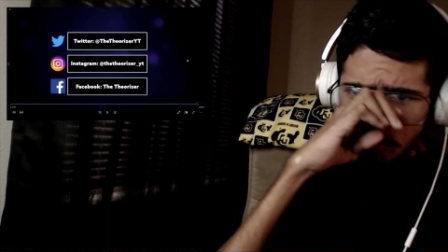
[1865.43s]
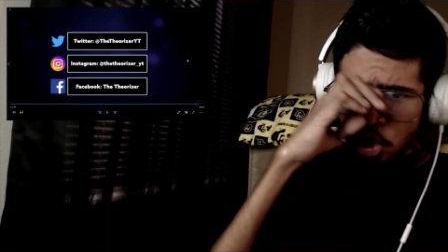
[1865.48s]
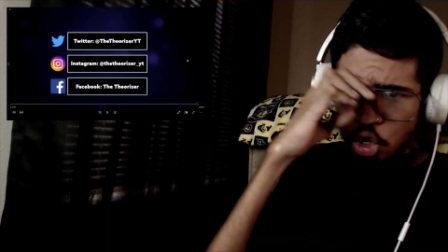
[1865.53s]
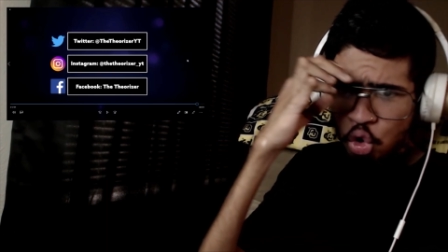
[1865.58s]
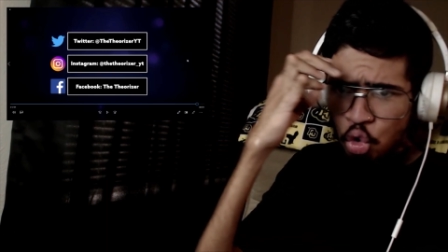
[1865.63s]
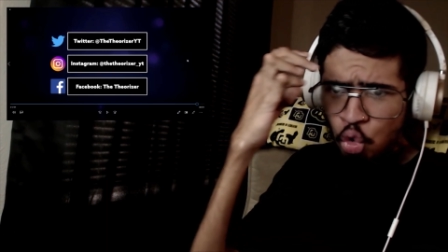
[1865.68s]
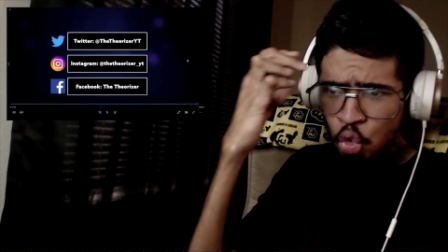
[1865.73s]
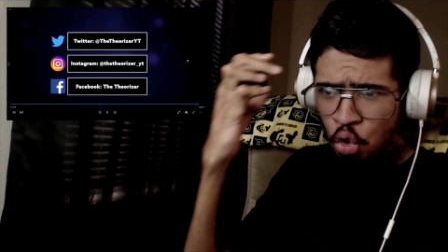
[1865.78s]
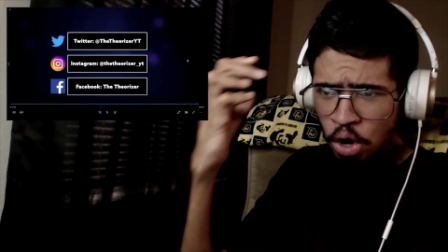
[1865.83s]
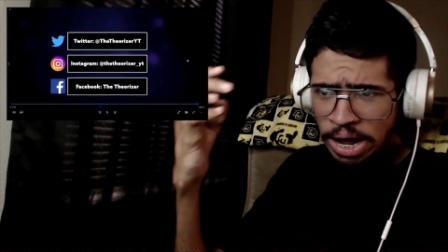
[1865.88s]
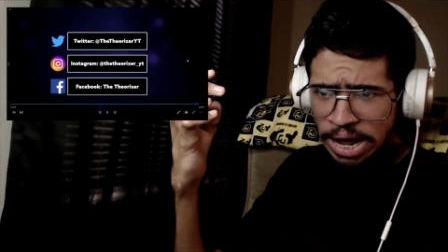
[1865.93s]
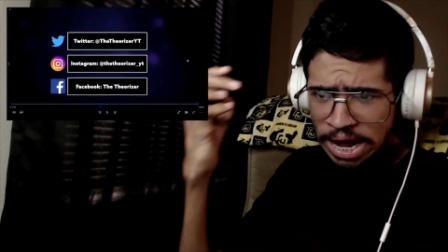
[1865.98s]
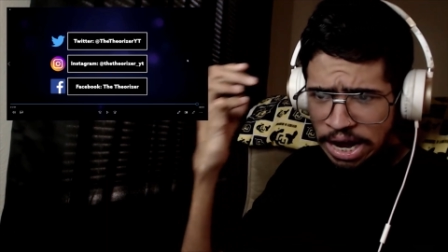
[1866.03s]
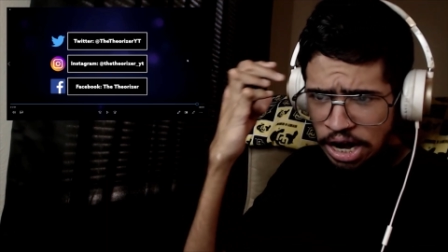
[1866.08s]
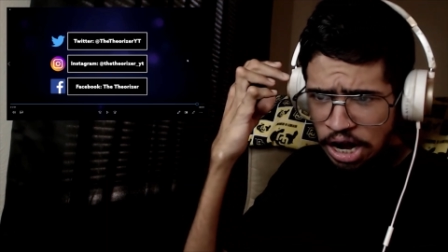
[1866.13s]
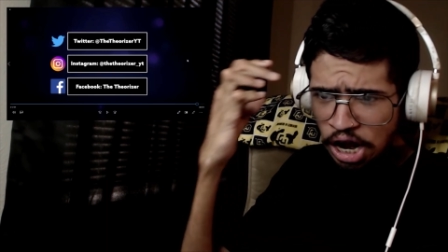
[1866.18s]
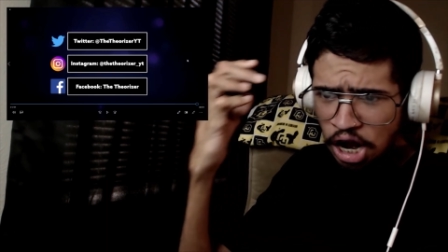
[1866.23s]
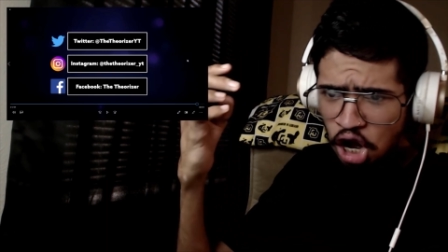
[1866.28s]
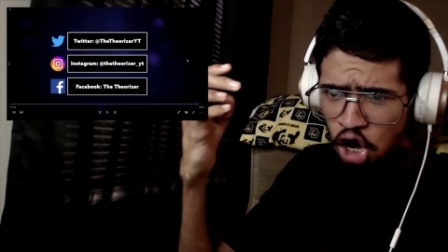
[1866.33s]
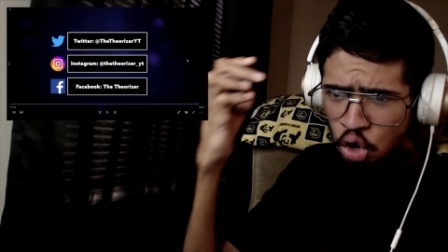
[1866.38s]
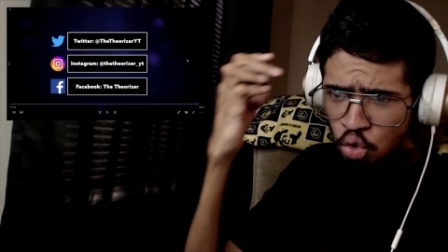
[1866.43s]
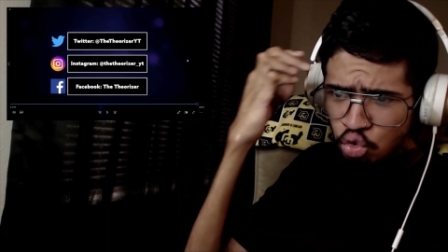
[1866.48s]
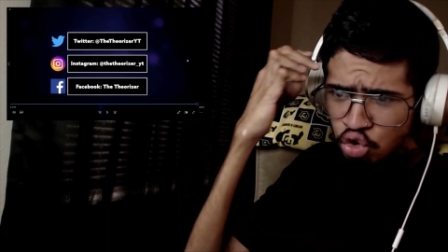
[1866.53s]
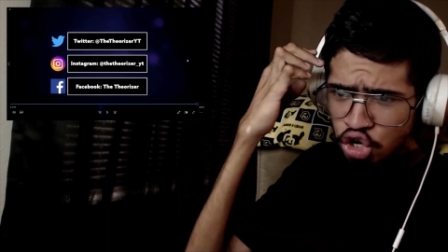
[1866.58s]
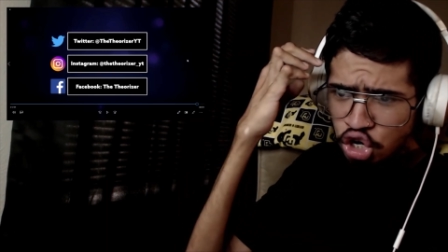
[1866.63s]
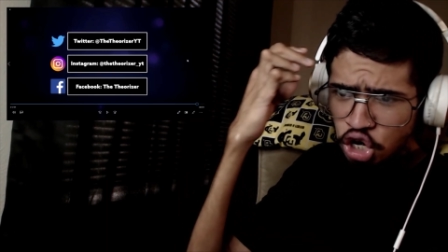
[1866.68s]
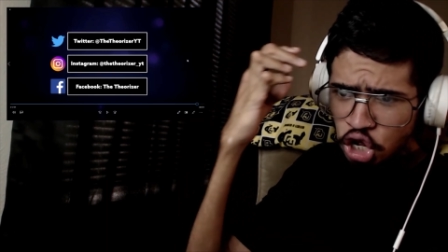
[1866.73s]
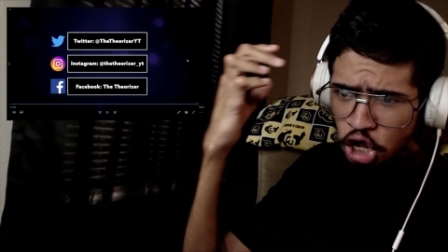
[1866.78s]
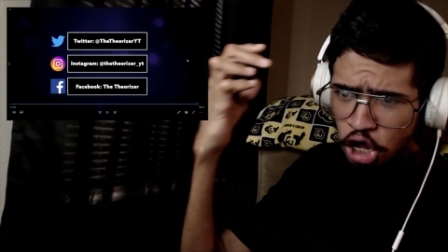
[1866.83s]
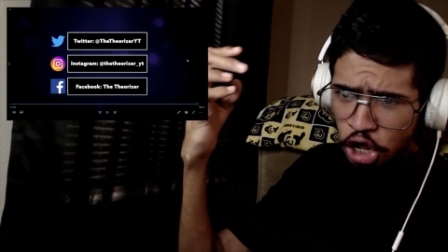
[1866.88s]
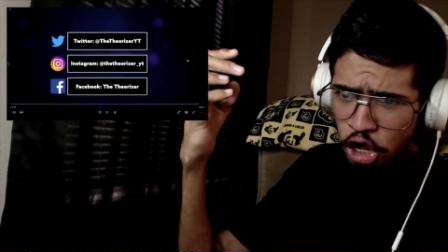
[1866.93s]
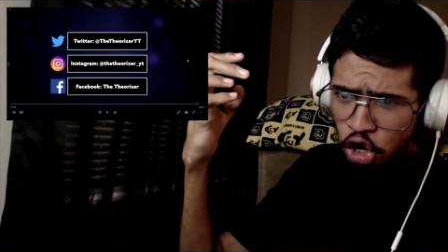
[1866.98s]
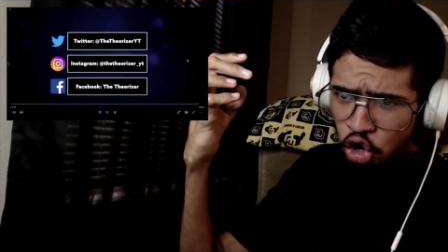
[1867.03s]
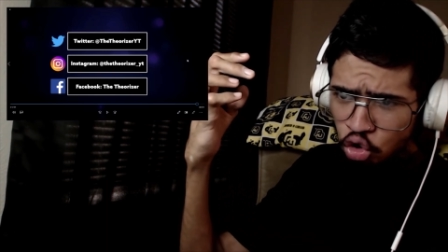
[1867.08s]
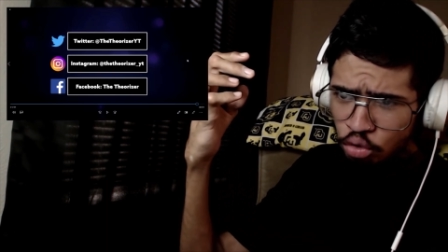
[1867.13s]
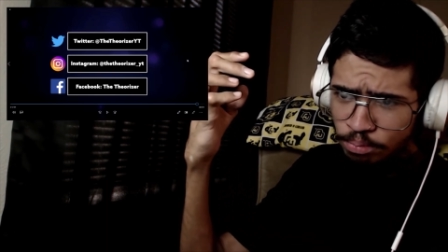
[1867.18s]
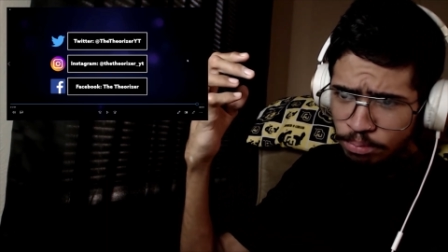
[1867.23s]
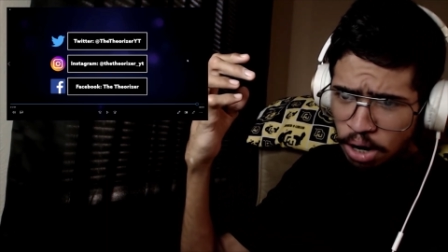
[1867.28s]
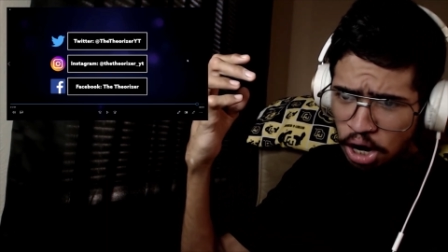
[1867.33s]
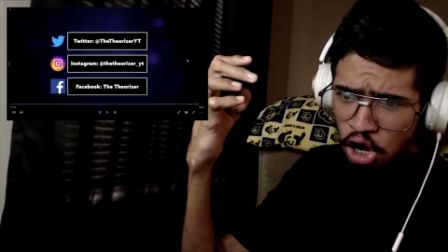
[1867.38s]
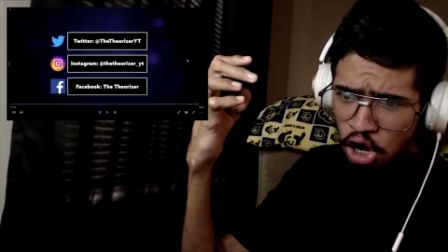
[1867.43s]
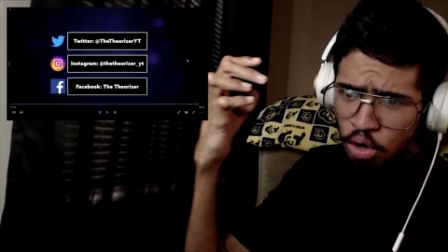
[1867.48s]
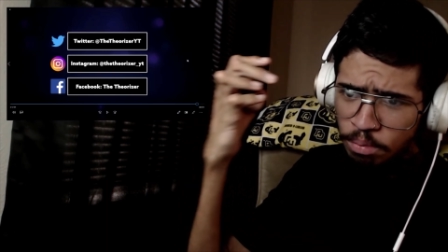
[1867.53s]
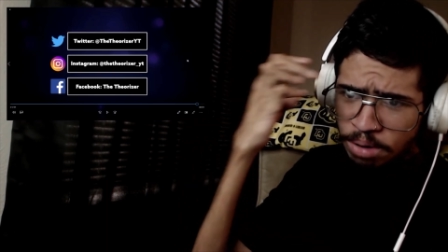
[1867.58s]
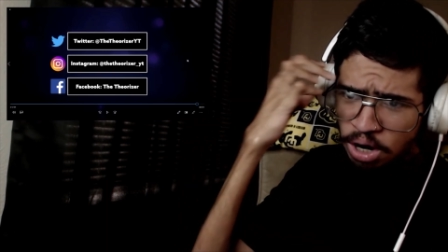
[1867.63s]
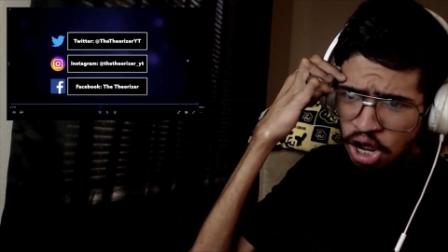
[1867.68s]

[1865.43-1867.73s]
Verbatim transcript: We don't know, bro,